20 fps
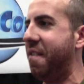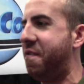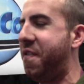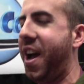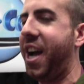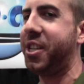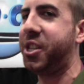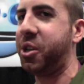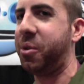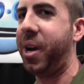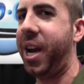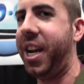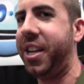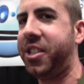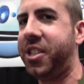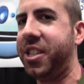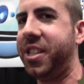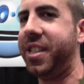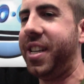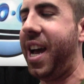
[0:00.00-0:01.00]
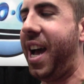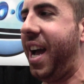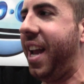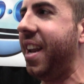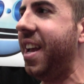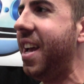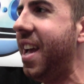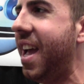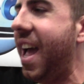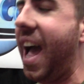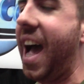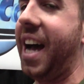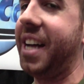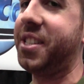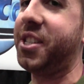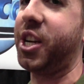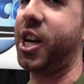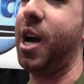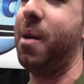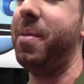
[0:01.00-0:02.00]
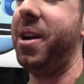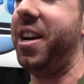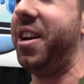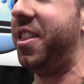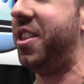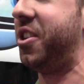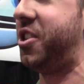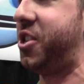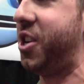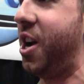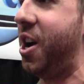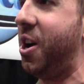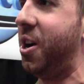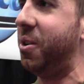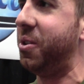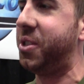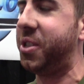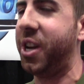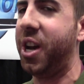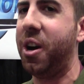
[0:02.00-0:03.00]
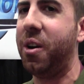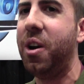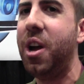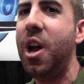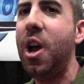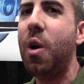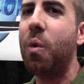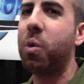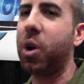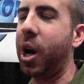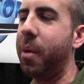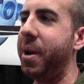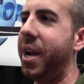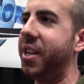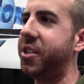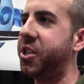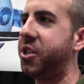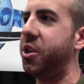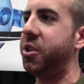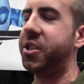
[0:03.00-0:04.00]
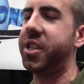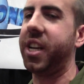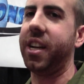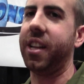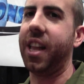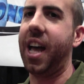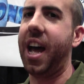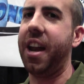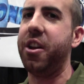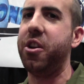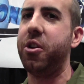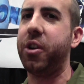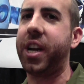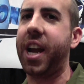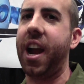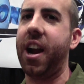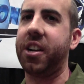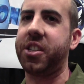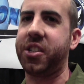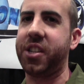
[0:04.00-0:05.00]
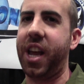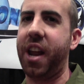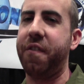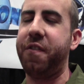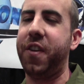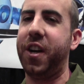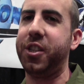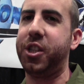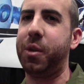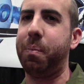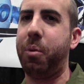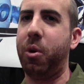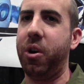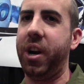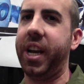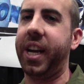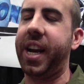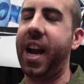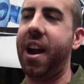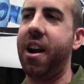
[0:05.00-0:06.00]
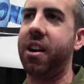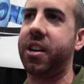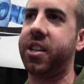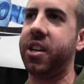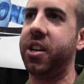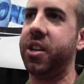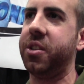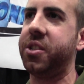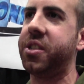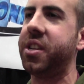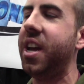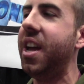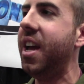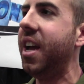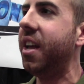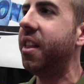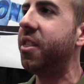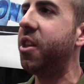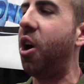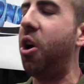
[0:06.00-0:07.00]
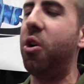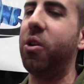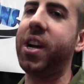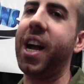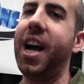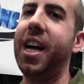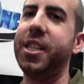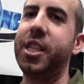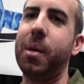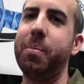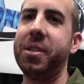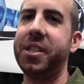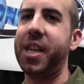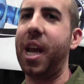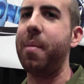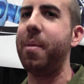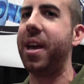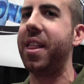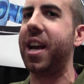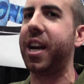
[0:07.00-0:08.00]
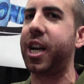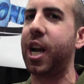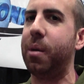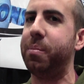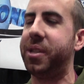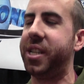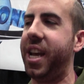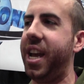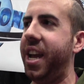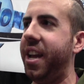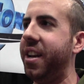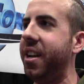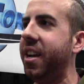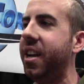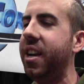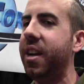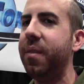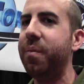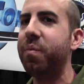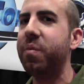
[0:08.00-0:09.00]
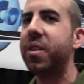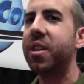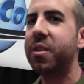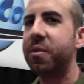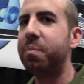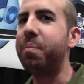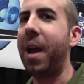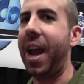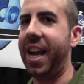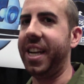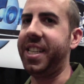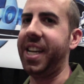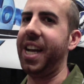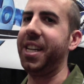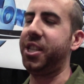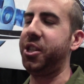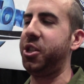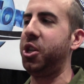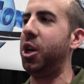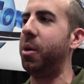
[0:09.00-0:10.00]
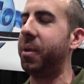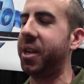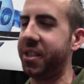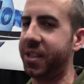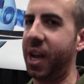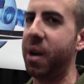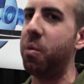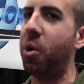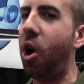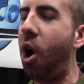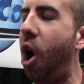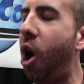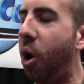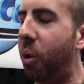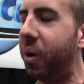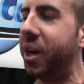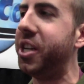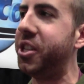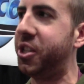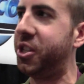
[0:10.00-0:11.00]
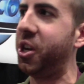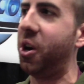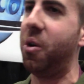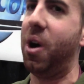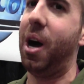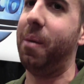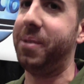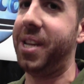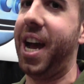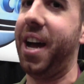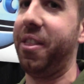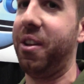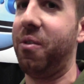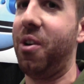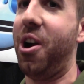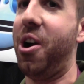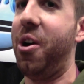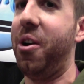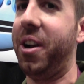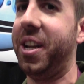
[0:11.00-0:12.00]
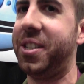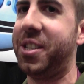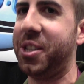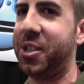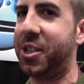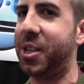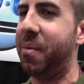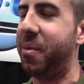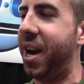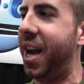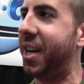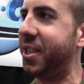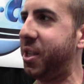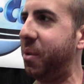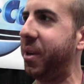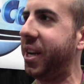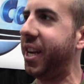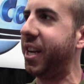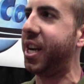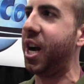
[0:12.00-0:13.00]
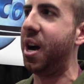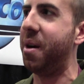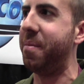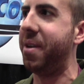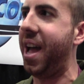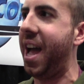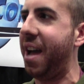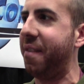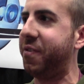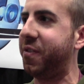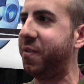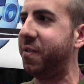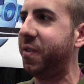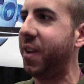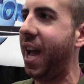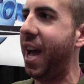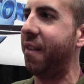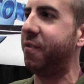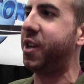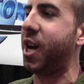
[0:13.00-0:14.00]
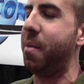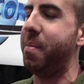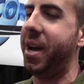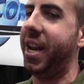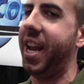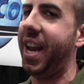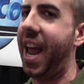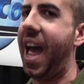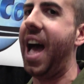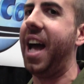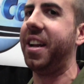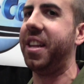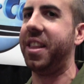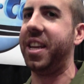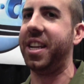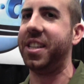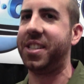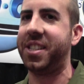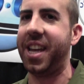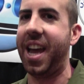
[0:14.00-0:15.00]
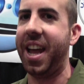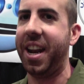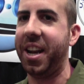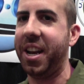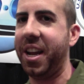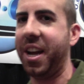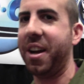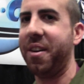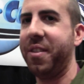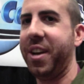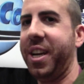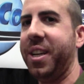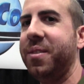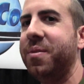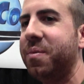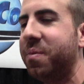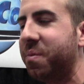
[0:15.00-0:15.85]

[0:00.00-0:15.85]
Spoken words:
infatuation that has to come into the show. So we're going to be introducing a lot of new characters, a lot of fun supporting characters. The whole concept is anybody that comes in, pay attention to them because they will always show up down the road. It's just someone else that we can come and have come in and add to the insanity of it.